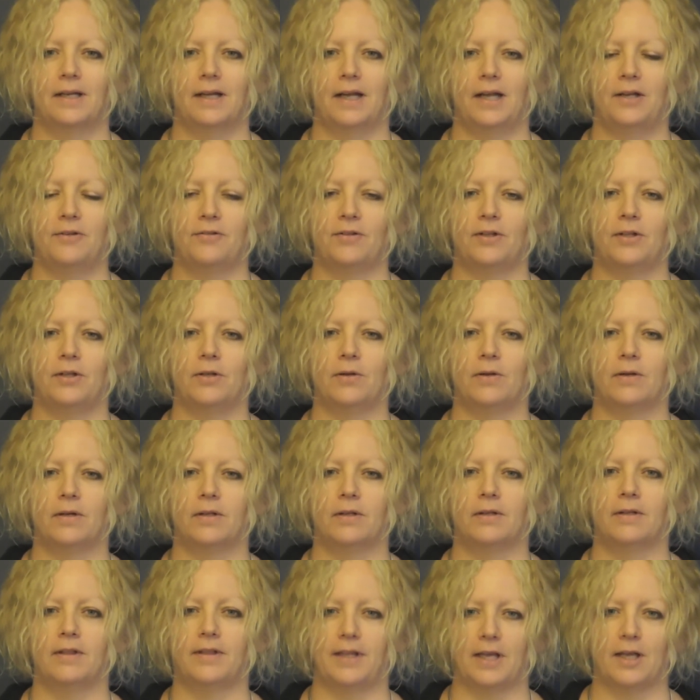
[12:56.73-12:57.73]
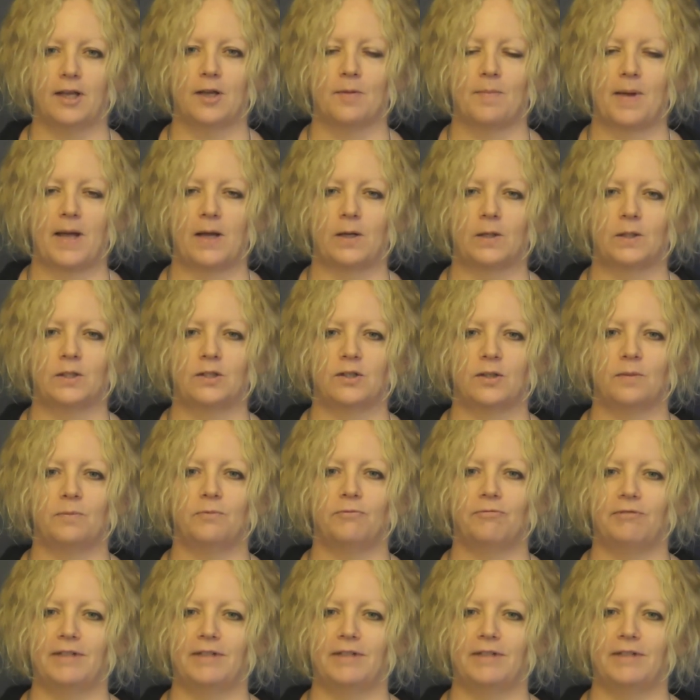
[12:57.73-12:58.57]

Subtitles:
is that you can think about some